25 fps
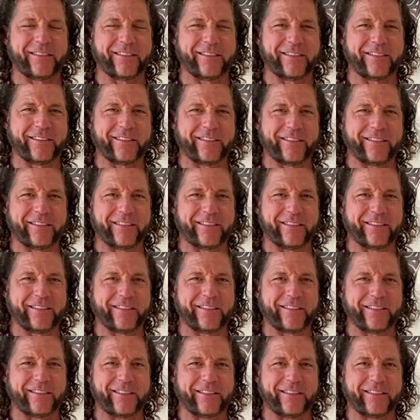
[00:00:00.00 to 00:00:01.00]

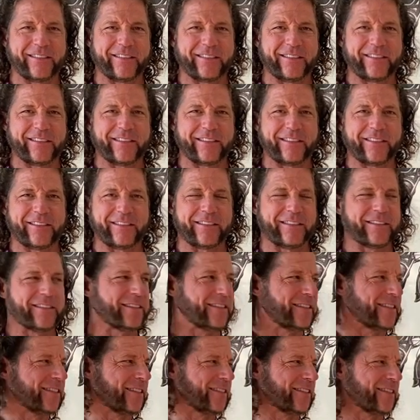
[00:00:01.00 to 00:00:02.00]

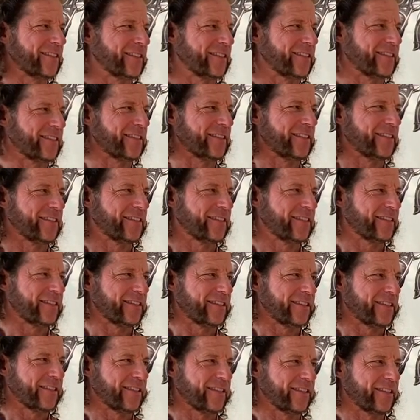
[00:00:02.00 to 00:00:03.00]

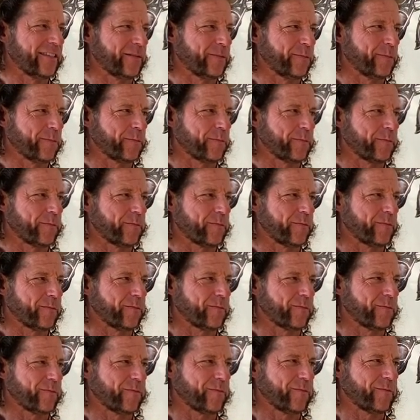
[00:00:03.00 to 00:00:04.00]

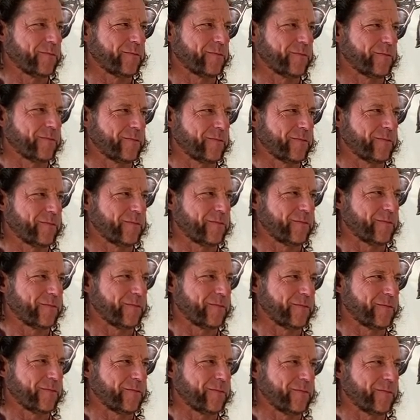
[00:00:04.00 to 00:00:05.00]

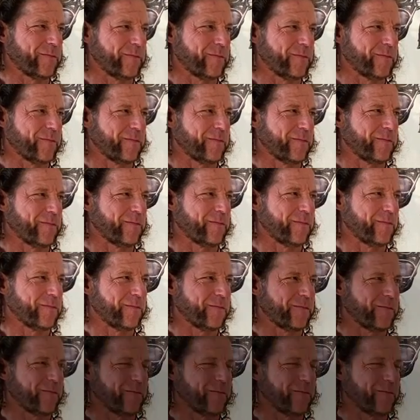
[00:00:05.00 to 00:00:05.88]
This person isn't speaking.